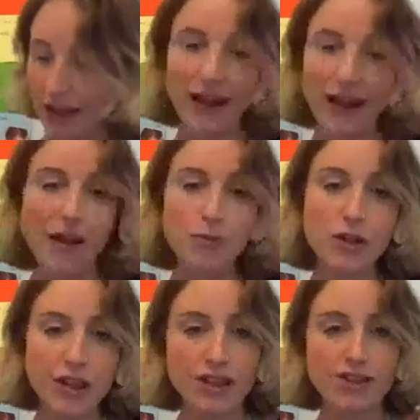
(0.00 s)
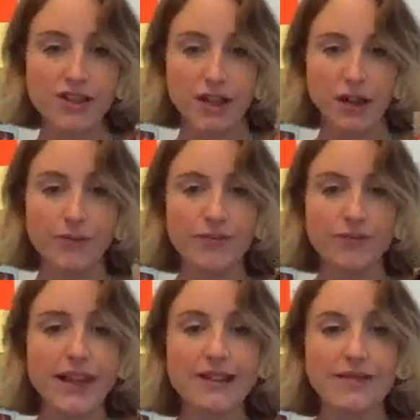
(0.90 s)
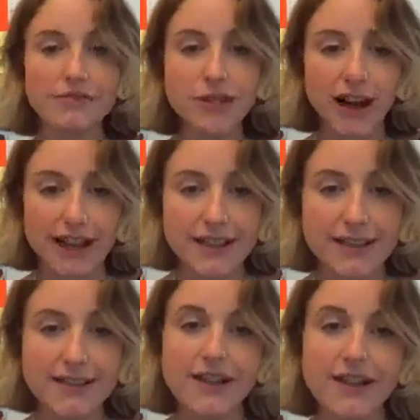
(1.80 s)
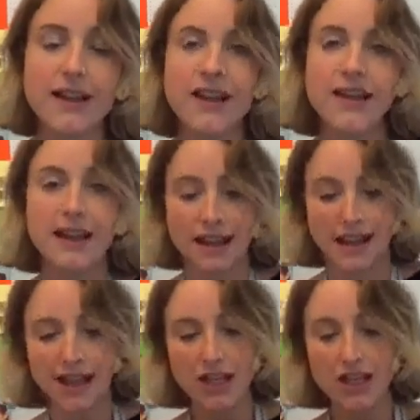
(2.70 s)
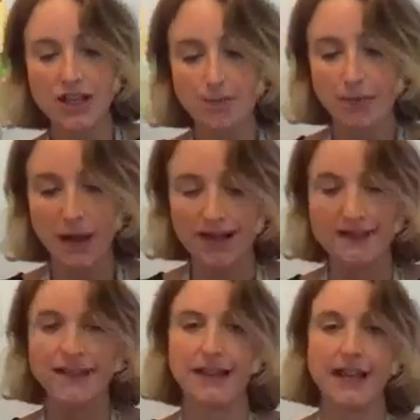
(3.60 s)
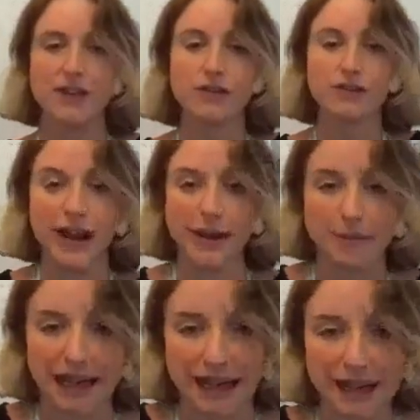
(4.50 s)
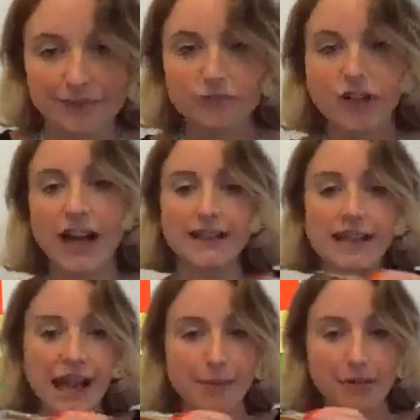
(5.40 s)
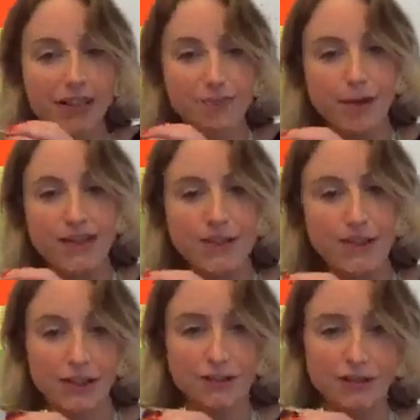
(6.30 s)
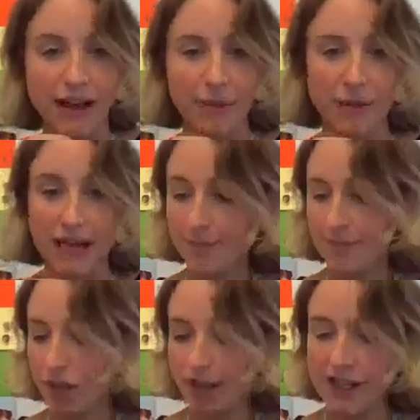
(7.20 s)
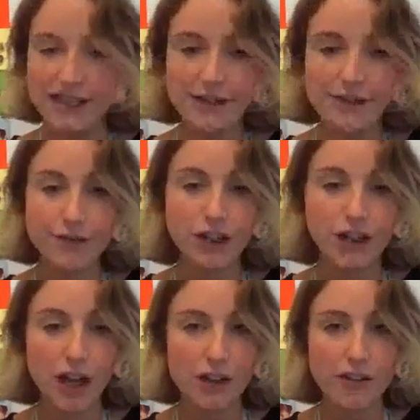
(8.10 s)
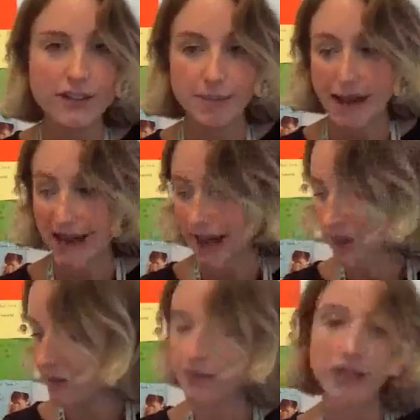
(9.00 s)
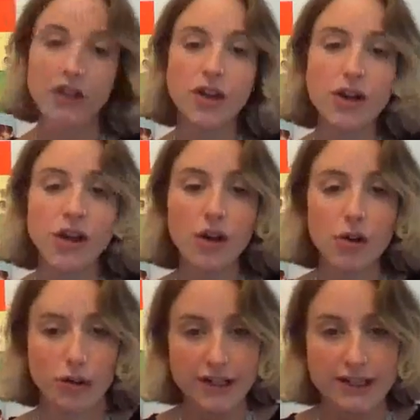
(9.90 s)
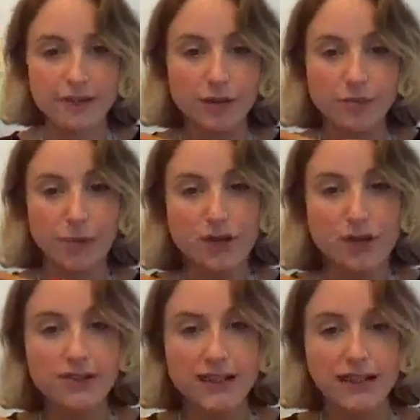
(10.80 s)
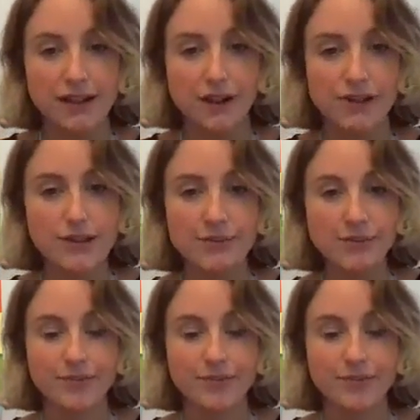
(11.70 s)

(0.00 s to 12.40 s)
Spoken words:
And what you can do is write each person in your family, write the name of each person on your family on a different clothes peg or a different post-it note.